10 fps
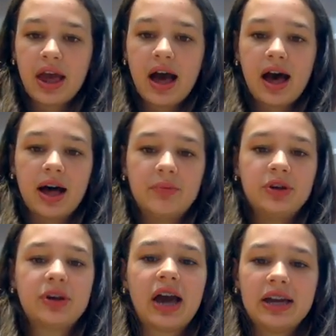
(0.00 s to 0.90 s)
and
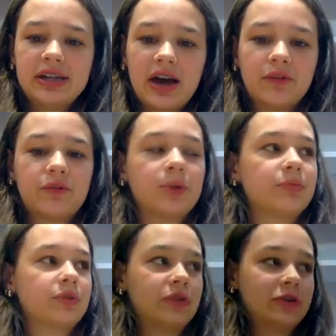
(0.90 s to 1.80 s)
you can kind of tell from
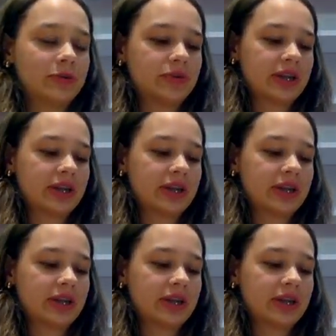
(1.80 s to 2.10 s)
the visuals